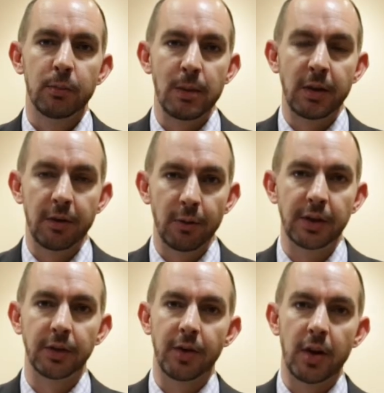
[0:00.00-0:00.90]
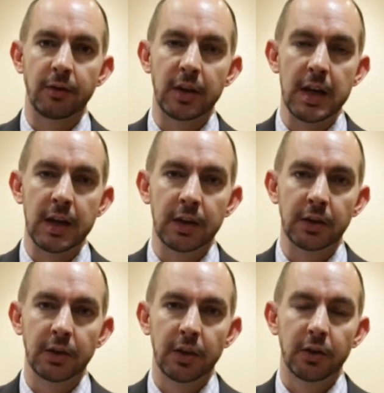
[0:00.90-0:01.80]
maybe three to five
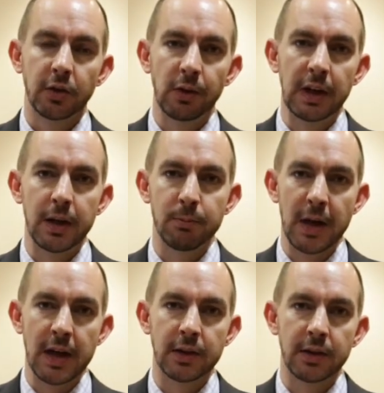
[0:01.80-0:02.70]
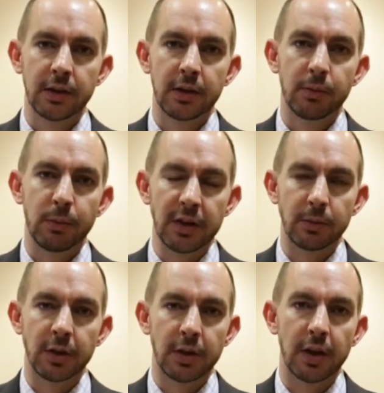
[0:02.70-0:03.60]
years to really embed
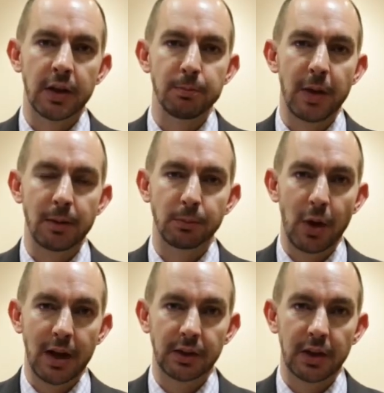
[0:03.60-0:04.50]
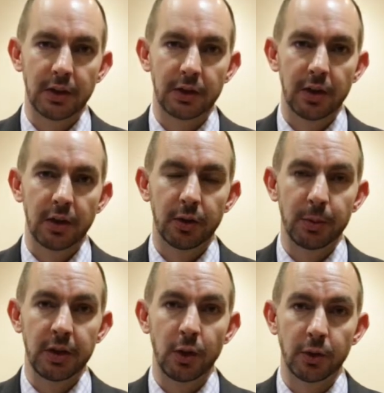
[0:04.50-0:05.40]
measurement and impact practice to
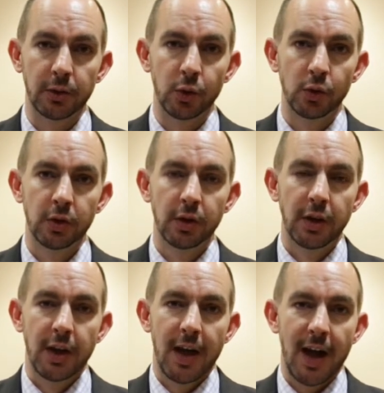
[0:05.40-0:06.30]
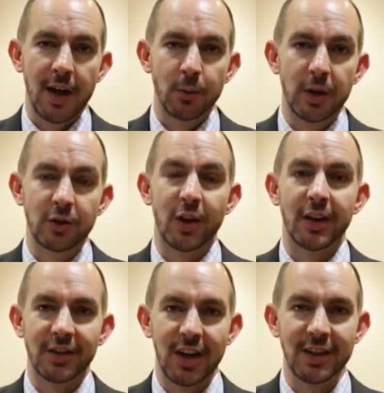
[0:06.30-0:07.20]
be useful and we're trying
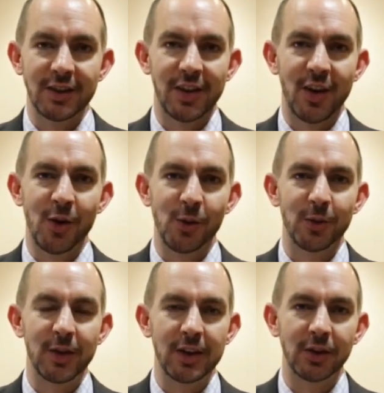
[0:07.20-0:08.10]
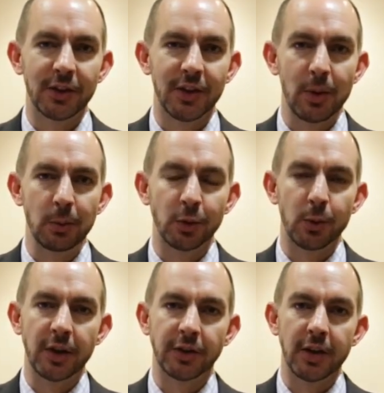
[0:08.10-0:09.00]
to change the whole field so it was
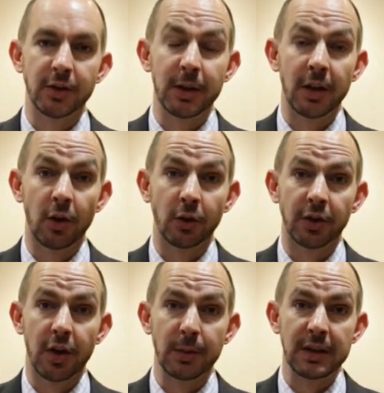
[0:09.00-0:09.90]
always going to be a long-term